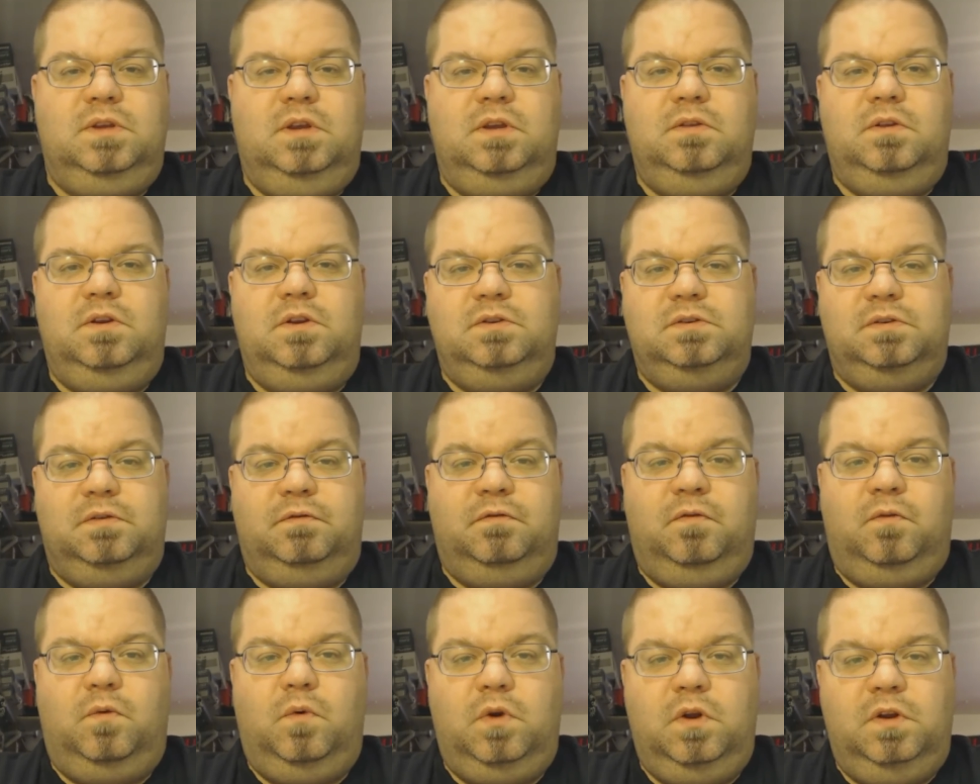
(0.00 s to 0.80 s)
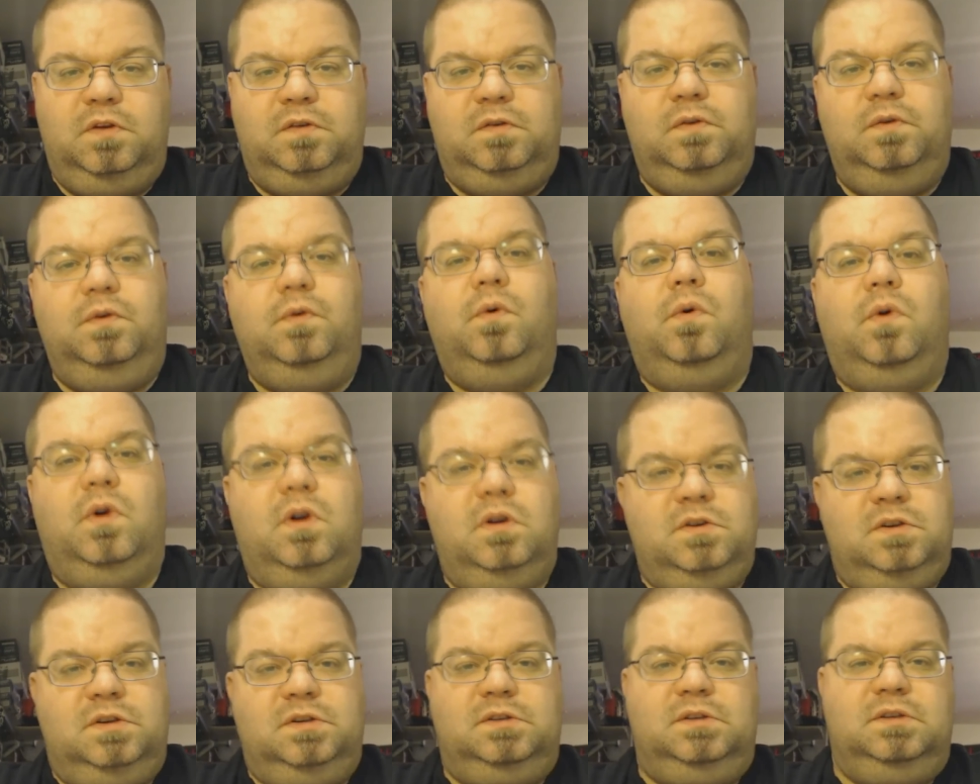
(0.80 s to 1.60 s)
I either use a 4 and a 2
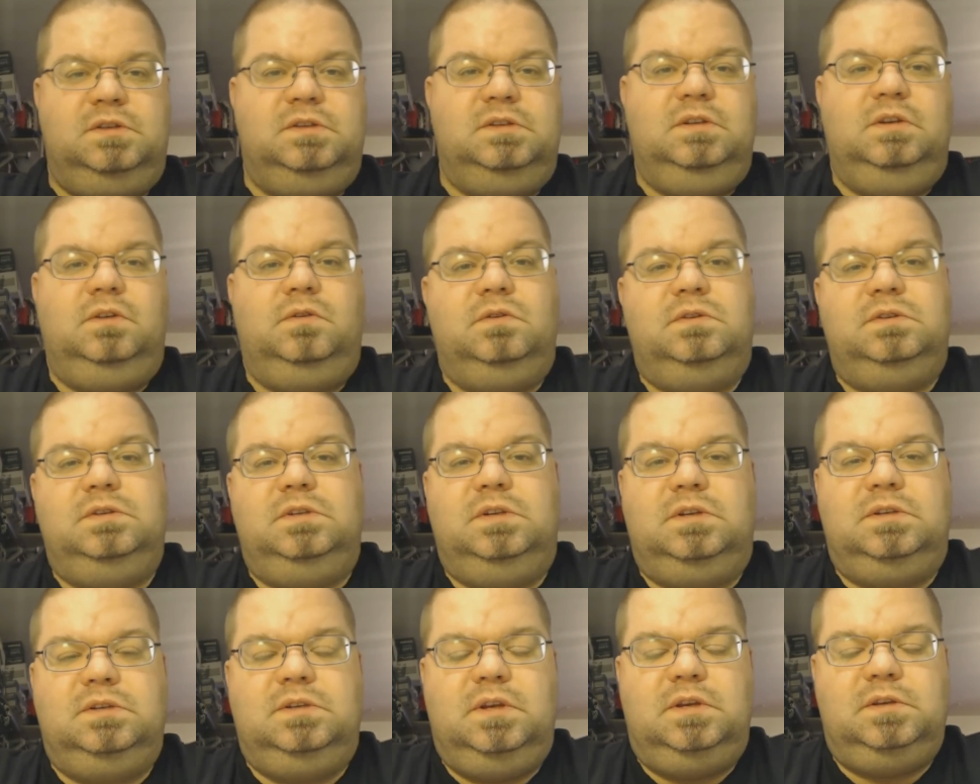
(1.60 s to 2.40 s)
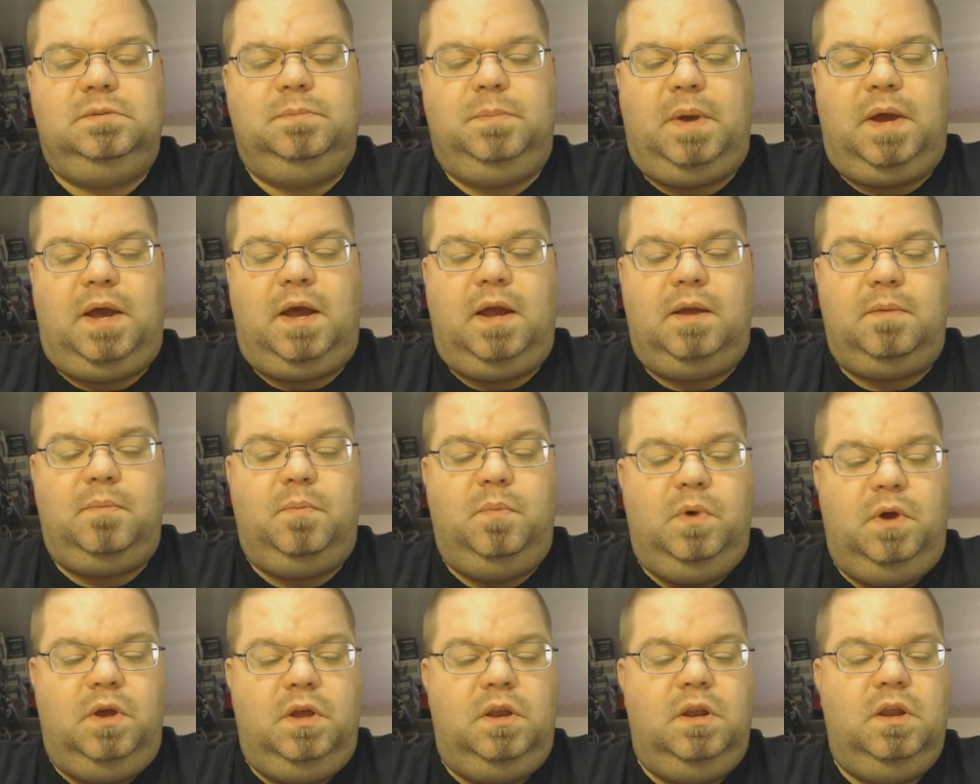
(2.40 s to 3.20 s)
or just a single 6S pack,
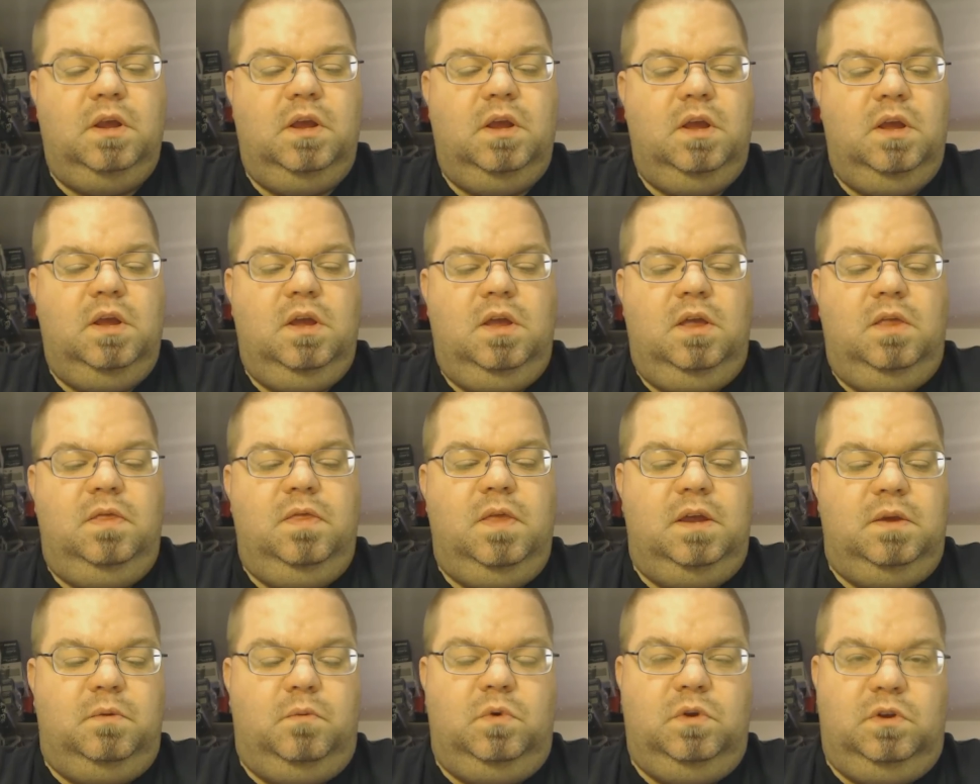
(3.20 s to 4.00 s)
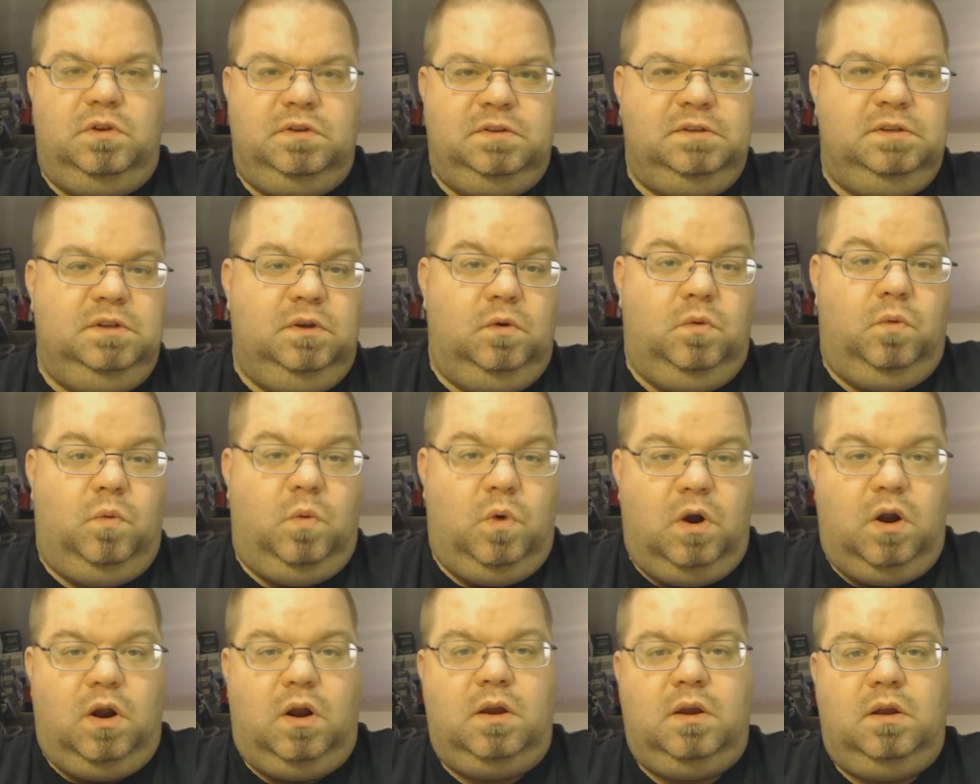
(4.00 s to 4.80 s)
but they will still
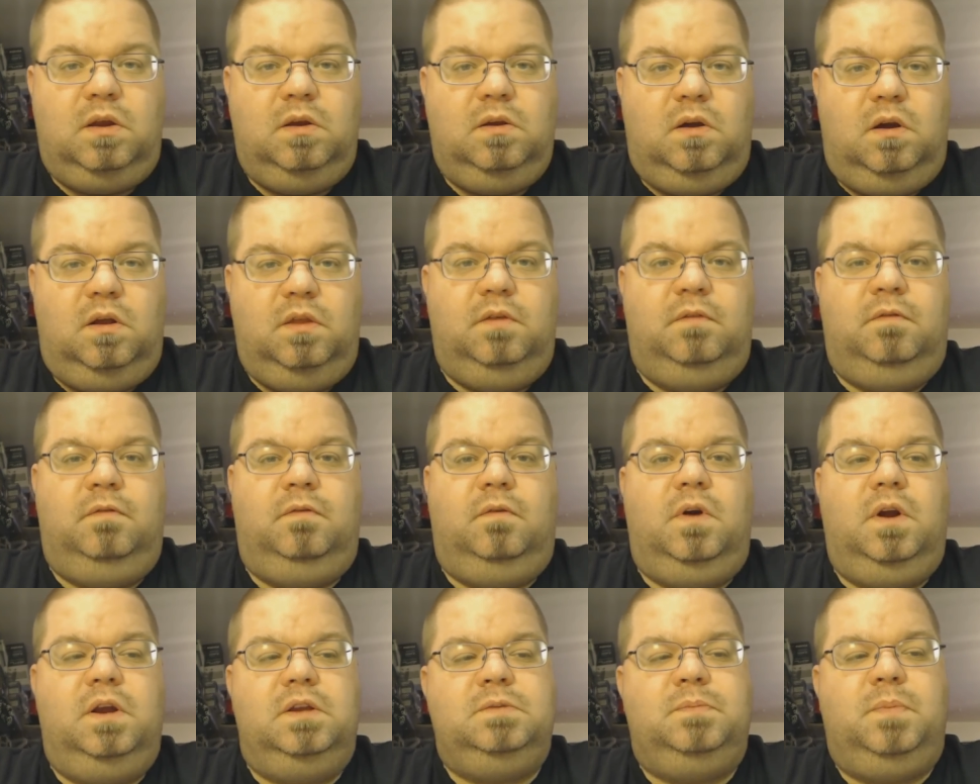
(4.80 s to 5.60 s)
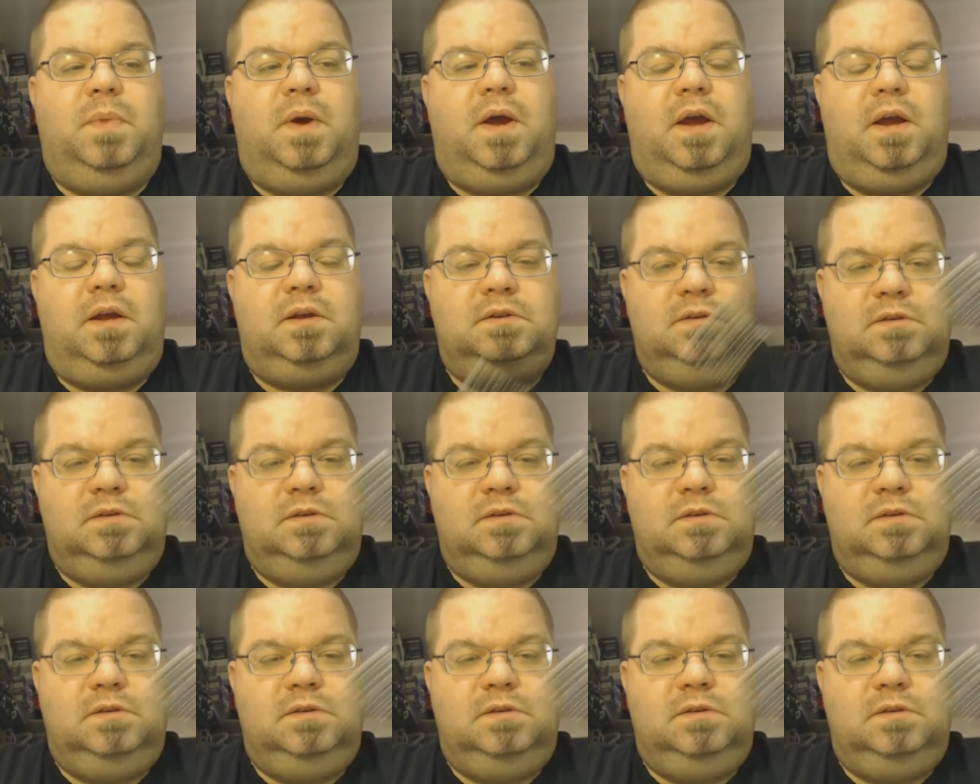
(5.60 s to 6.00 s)
work on the 4S pack.